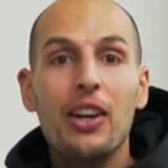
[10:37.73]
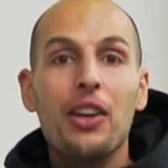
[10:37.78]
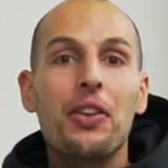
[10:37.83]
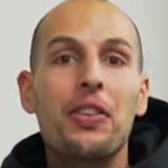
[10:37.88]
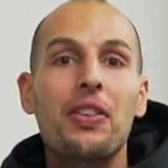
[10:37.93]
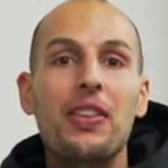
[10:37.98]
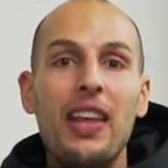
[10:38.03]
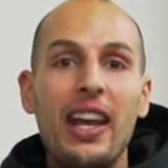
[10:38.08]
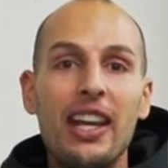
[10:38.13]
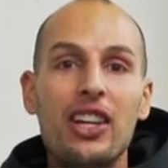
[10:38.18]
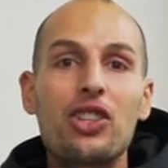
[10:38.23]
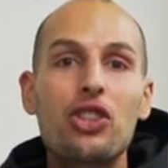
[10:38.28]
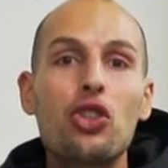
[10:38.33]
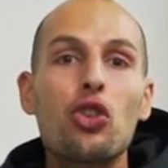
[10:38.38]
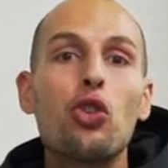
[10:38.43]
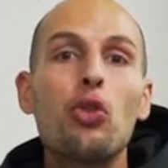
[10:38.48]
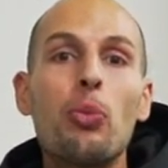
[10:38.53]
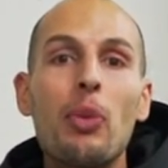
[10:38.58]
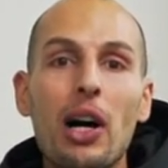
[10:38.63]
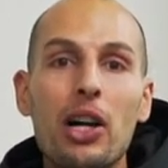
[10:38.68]
Thanks
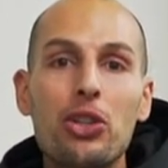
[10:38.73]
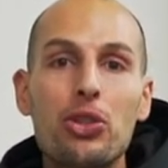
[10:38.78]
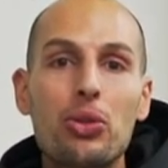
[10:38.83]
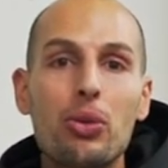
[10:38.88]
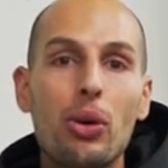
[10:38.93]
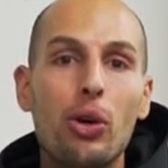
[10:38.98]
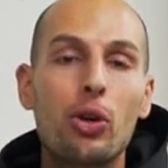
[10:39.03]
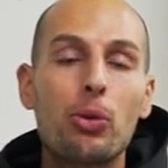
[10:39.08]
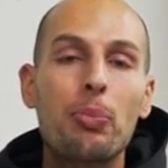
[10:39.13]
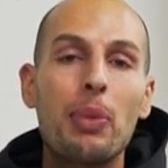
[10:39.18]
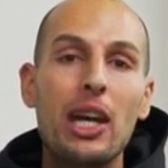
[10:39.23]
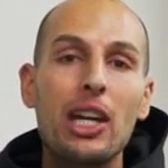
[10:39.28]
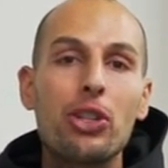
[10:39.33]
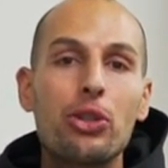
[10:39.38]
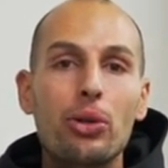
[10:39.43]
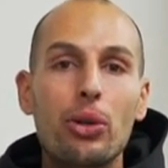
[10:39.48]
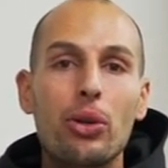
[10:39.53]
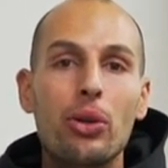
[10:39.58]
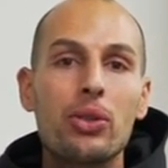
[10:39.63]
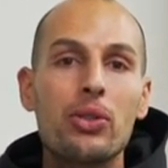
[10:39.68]
so much to our
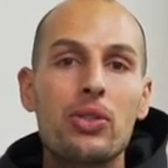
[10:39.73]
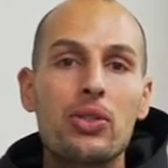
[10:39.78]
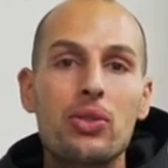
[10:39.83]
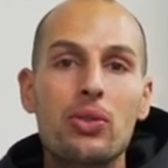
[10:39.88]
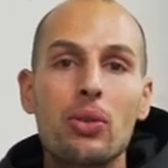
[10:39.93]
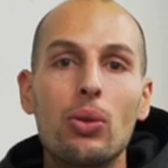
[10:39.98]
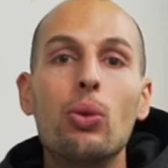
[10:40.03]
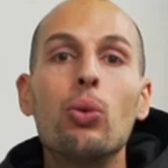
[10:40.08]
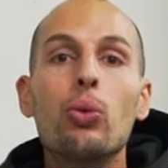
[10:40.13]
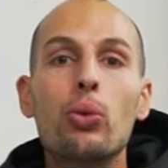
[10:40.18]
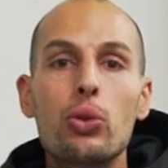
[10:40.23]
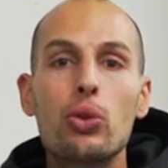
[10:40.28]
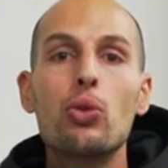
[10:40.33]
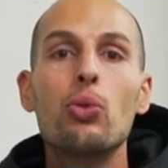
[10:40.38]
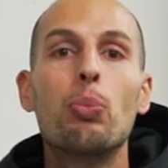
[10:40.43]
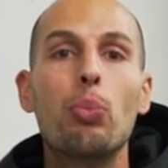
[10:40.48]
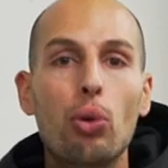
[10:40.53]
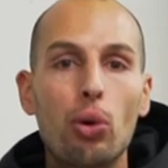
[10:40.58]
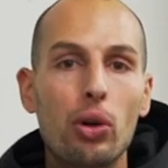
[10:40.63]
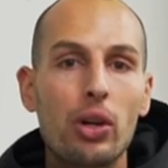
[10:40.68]
patrons who
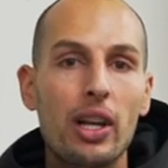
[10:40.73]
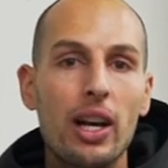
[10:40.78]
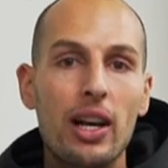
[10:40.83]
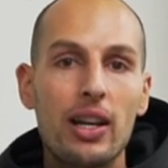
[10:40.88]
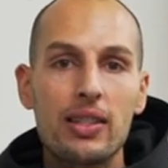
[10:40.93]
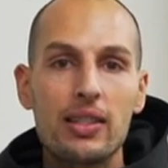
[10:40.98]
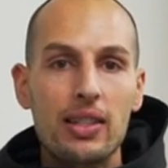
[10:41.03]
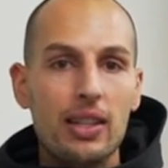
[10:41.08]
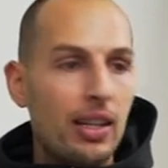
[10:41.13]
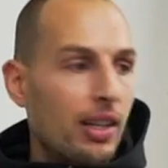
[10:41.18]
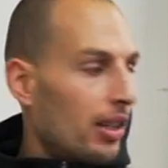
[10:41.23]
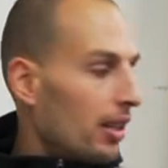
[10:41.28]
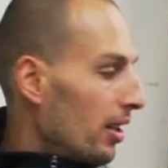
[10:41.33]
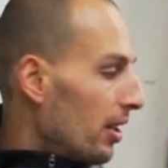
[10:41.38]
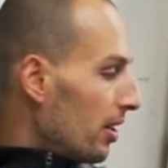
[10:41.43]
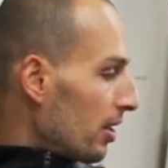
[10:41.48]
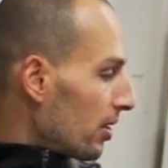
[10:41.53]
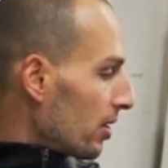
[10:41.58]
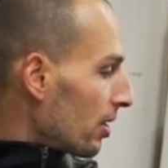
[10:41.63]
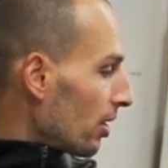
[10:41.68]
support us in
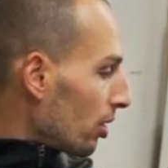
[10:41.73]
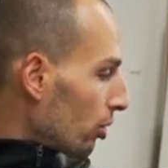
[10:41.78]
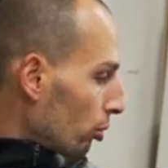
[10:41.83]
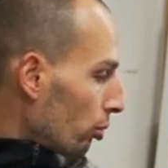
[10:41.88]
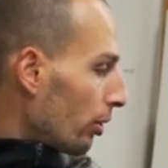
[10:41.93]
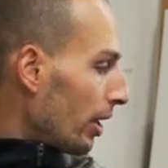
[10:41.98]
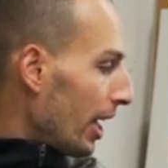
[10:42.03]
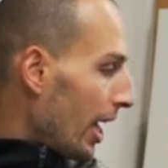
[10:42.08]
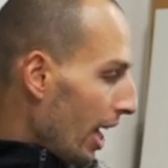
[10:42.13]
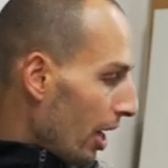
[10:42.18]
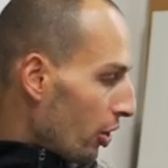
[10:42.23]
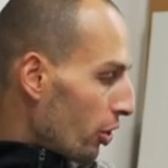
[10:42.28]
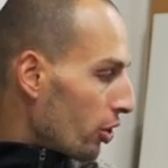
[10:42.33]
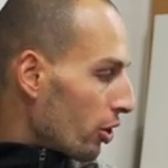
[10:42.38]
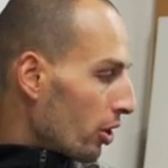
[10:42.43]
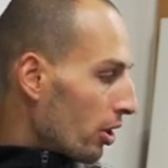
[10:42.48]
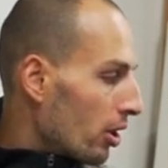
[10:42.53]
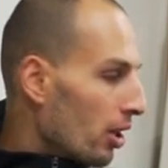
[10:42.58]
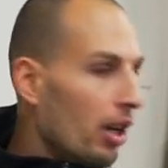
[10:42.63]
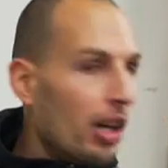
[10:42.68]
this
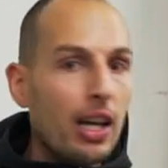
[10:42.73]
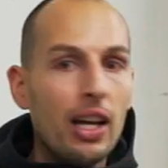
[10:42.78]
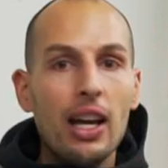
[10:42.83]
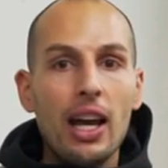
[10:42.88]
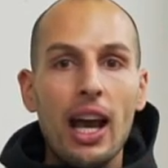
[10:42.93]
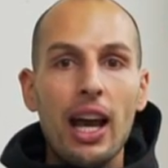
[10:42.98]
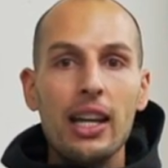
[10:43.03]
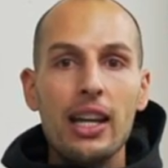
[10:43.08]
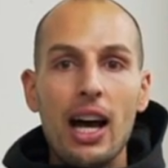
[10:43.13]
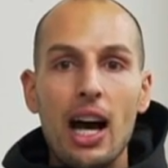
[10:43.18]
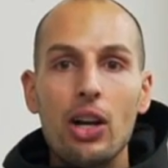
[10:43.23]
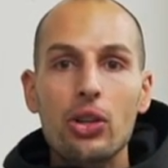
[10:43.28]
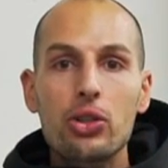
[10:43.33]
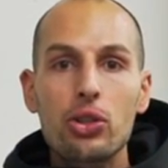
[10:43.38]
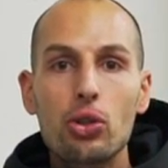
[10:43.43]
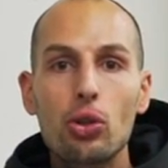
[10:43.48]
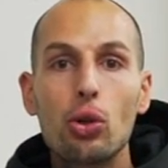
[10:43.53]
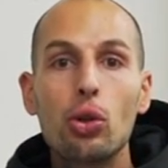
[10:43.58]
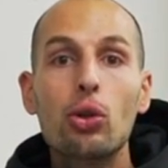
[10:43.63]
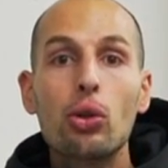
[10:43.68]
creation and
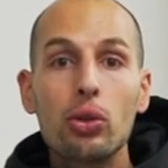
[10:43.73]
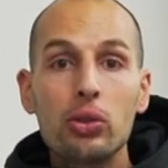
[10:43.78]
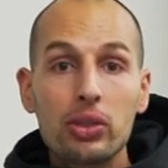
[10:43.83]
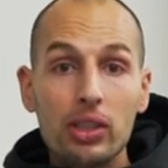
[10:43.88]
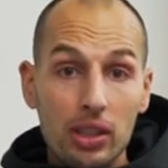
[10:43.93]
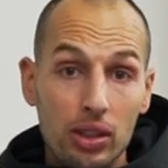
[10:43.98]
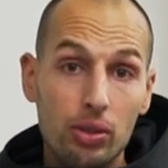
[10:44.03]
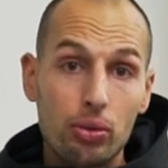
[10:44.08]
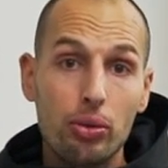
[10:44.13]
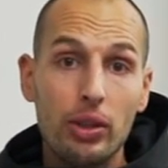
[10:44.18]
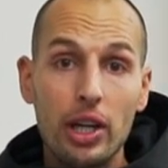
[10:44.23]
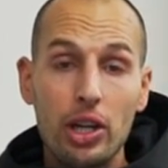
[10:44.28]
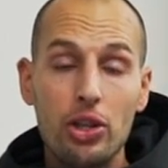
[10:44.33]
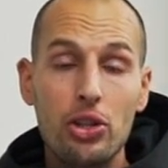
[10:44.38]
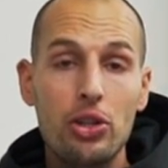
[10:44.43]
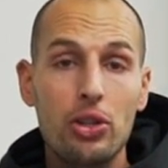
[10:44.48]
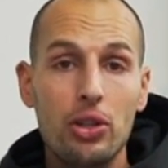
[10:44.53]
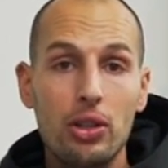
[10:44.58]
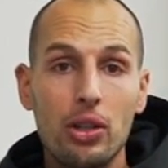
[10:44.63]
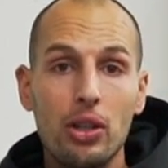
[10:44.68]
also content
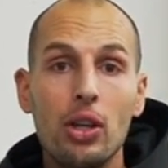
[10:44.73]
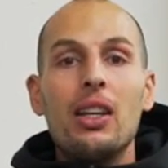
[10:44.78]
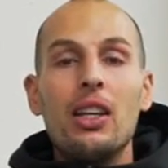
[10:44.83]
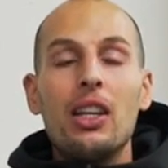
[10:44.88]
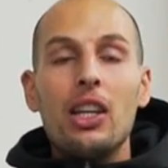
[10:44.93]
creation.